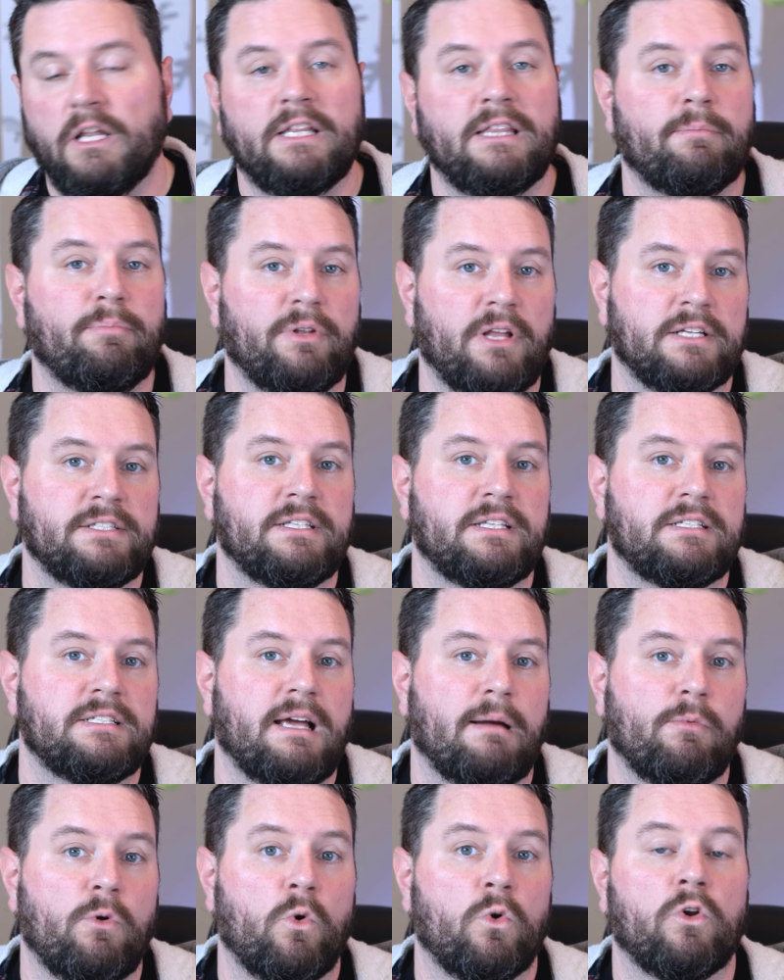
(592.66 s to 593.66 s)
the plus at the
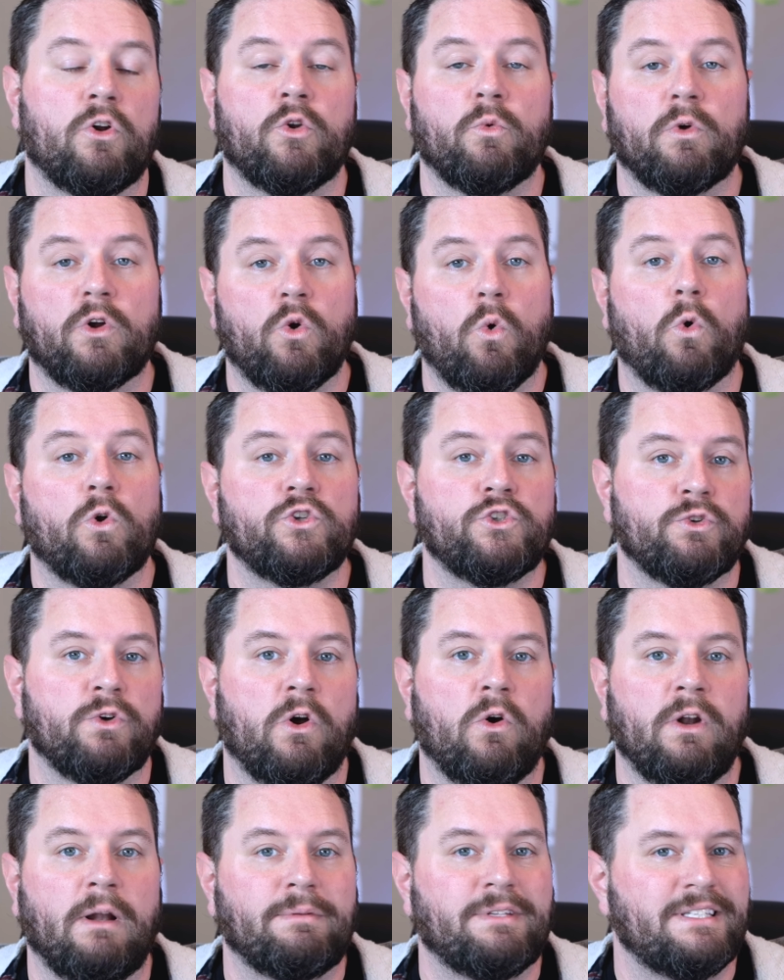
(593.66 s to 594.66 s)
top corner to record your
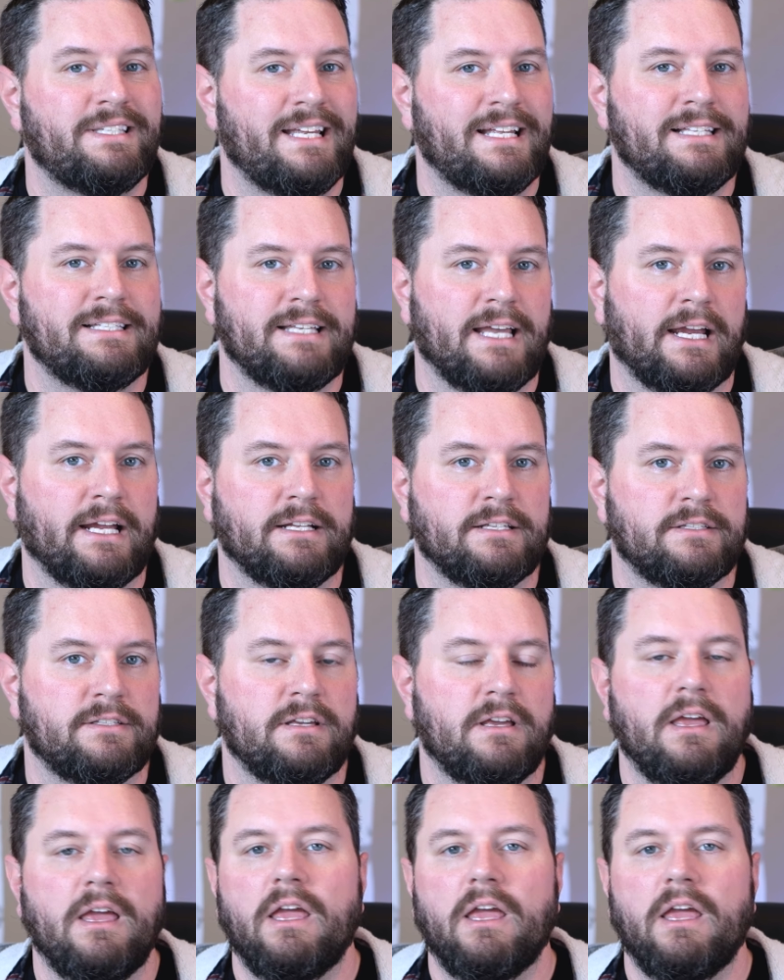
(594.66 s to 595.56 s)
own up to 10 seconds.